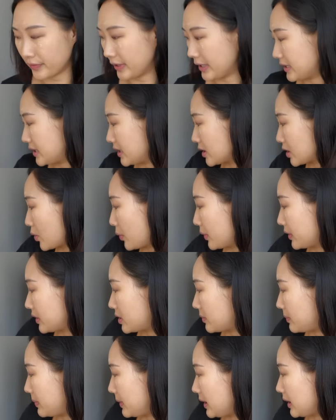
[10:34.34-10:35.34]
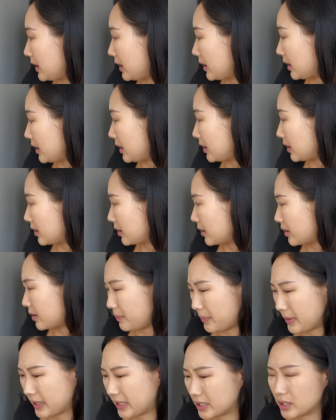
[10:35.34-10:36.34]
Race is going to be the
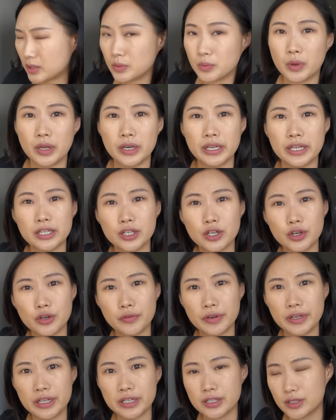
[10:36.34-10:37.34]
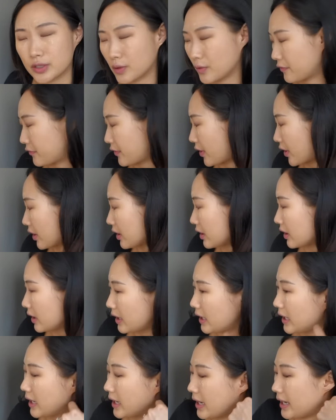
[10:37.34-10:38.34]
biggest one in Korea so far.
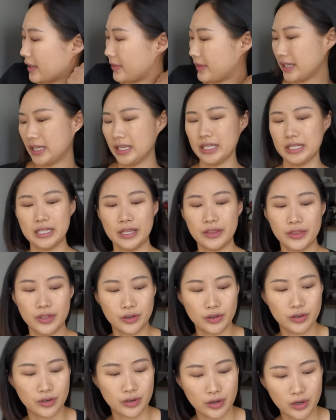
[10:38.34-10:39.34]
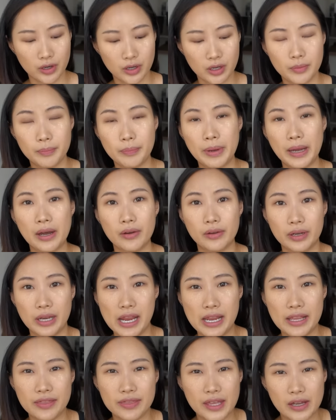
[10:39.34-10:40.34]
I think he said there are
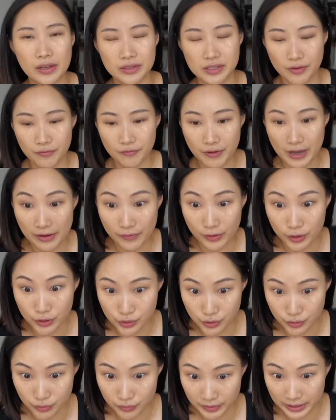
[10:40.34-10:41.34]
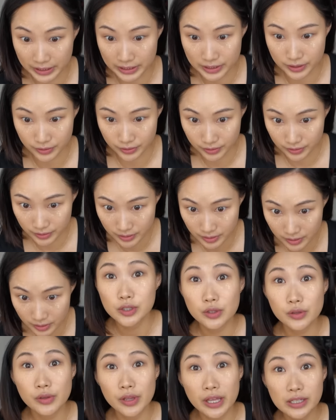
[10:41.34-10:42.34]
about 8,500 racers.
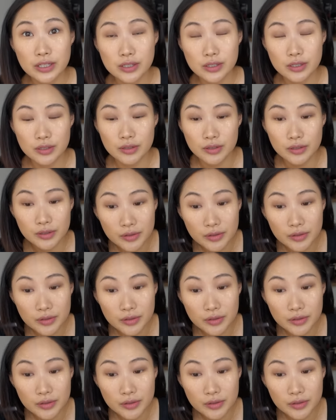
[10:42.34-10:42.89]
So that's